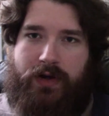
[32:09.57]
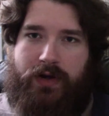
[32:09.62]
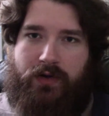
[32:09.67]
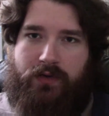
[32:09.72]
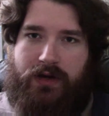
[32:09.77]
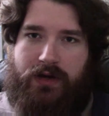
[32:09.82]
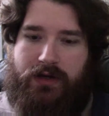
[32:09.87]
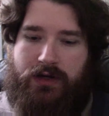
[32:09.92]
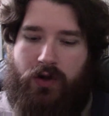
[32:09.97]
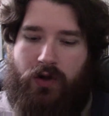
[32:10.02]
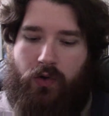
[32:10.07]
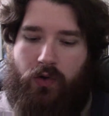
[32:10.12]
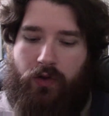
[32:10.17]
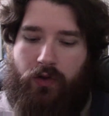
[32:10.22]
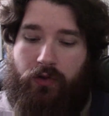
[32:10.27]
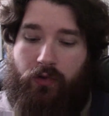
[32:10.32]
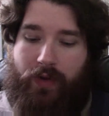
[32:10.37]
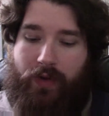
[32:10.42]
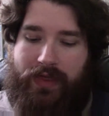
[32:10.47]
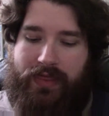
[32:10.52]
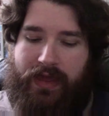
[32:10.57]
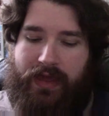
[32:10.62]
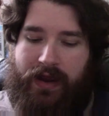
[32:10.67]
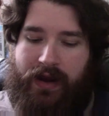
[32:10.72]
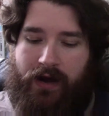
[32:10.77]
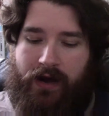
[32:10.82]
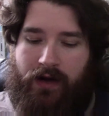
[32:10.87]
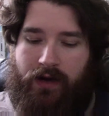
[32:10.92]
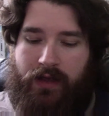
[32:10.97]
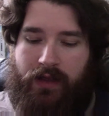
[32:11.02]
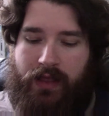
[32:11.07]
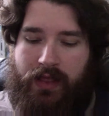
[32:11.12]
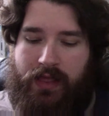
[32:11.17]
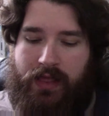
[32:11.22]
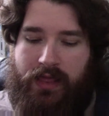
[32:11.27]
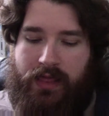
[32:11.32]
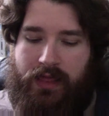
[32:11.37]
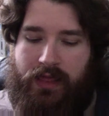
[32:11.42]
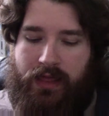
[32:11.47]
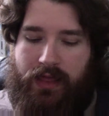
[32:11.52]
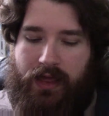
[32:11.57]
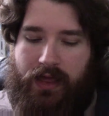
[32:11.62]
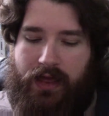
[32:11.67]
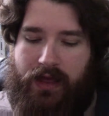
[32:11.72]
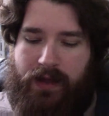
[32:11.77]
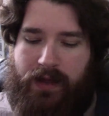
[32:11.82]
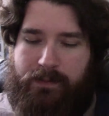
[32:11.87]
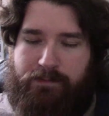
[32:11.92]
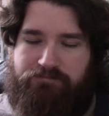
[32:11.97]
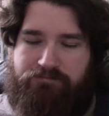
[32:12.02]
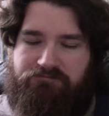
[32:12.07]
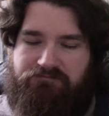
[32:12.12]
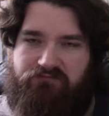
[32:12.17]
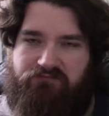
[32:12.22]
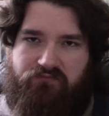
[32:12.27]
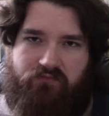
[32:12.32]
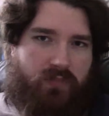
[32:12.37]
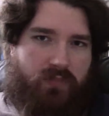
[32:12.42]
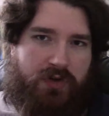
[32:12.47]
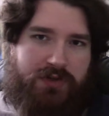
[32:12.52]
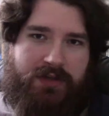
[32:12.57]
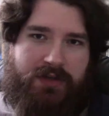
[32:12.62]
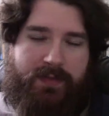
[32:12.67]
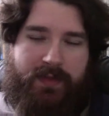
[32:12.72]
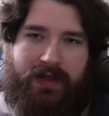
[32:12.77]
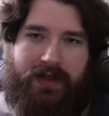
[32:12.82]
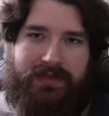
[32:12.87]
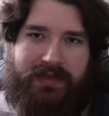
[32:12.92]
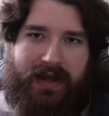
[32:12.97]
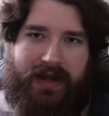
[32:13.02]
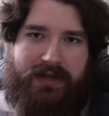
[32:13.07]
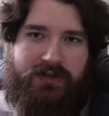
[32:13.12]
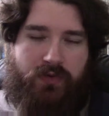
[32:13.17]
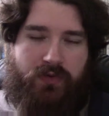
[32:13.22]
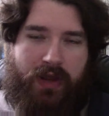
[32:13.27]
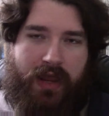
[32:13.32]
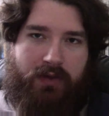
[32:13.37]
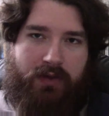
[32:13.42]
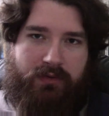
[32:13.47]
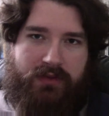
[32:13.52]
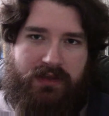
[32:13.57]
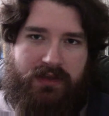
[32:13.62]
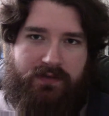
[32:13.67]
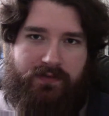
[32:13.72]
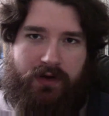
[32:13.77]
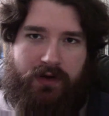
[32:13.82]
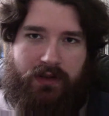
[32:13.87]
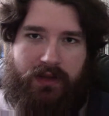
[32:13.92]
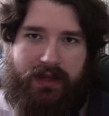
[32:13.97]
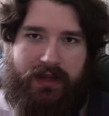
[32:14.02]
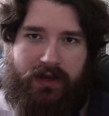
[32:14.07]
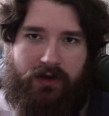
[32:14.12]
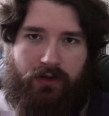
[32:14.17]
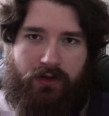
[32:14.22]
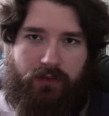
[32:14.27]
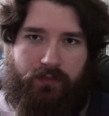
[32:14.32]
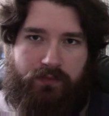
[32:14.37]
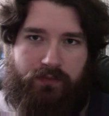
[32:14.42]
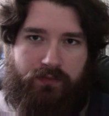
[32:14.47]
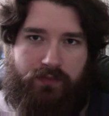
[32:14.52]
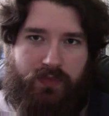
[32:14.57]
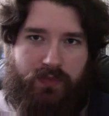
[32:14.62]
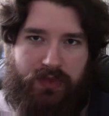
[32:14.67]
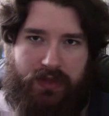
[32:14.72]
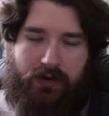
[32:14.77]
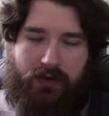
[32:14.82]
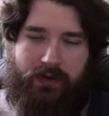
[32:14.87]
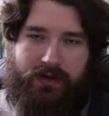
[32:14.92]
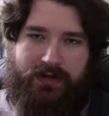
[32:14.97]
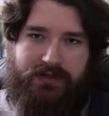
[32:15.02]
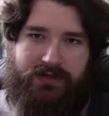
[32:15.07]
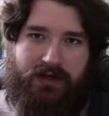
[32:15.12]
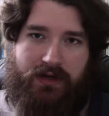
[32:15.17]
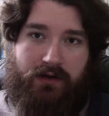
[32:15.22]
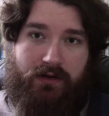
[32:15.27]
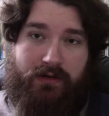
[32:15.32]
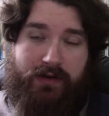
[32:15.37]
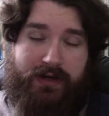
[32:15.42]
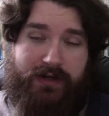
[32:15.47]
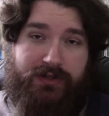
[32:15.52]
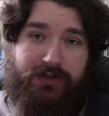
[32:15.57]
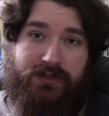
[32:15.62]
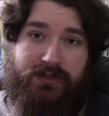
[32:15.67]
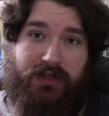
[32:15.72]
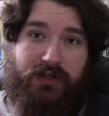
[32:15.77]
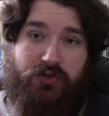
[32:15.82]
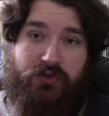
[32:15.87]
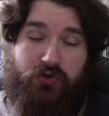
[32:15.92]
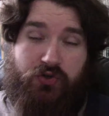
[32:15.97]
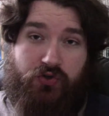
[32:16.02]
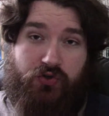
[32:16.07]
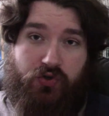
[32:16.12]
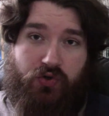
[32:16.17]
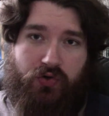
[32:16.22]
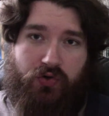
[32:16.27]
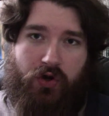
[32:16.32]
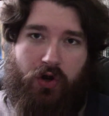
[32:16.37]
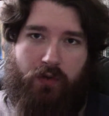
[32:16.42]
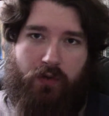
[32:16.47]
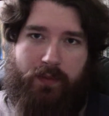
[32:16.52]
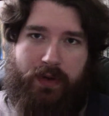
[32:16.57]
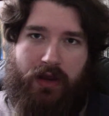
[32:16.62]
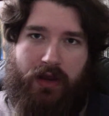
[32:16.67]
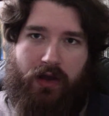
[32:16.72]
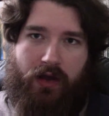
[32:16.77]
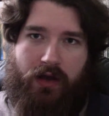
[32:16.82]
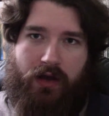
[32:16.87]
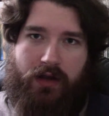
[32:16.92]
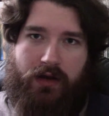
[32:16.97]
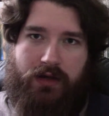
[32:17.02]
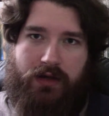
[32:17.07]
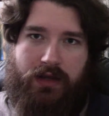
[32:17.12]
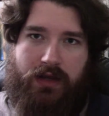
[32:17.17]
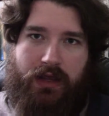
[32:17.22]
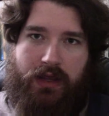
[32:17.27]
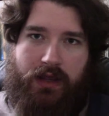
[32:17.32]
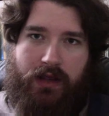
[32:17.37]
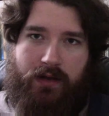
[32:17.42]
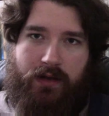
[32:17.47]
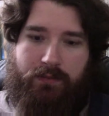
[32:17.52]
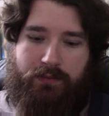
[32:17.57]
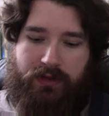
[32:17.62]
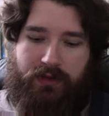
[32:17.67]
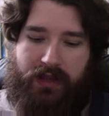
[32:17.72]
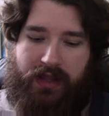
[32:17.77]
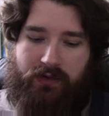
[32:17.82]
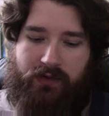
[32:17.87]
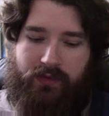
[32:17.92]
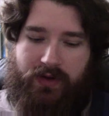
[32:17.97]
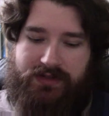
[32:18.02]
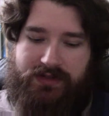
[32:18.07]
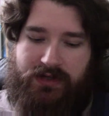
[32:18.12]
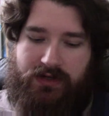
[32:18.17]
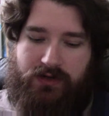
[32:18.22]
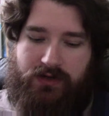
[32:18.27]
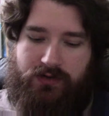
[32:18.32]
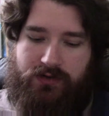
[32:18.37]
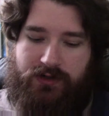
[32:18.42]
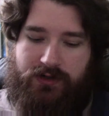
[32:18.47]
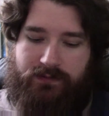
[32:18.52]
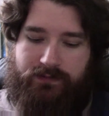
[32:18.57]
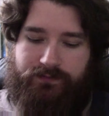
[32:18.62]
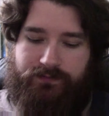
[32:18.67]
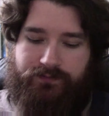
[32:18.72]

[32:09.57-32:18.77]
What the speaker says: We don't need to go all the way there, or something like that. He's okay with different legal theories here. He just thinks you should go beyond plain restitution.